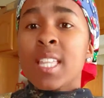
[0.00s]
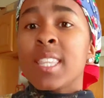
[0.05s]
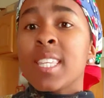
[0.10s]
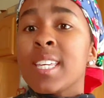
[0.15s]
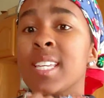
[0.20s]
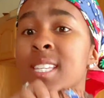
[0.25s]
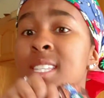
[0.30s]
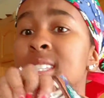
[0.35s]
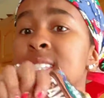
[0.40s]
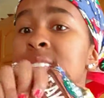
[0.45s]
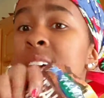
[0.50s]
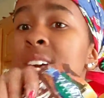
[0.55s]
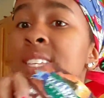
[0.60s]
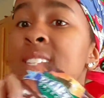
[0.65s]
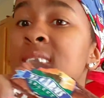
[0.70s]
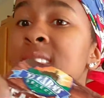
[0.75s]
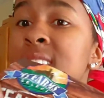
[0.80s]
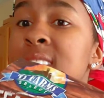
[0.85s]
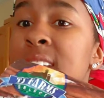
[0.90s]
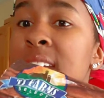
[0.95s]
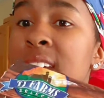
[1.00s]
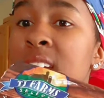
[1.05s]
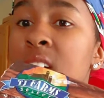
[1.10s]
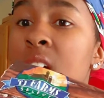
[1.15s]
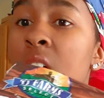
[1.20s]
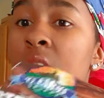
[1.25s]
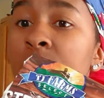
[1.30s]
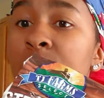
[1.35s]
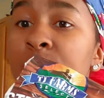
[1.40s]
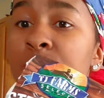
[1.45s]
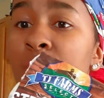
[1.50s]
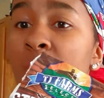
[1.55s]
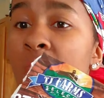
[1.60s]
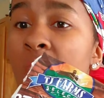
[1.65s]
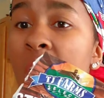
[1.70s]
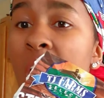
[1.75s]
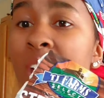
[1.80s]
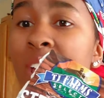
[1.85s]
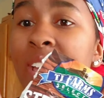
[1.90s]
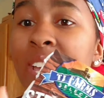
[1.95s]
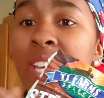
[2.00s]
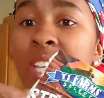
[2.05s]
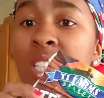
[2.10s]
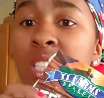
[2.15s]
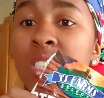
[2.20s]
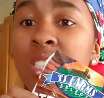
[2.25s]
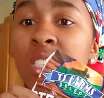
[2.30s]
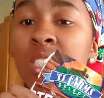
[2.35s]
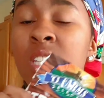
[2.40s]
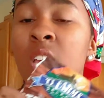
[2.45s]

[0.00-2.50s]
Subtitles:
these steak cut fries.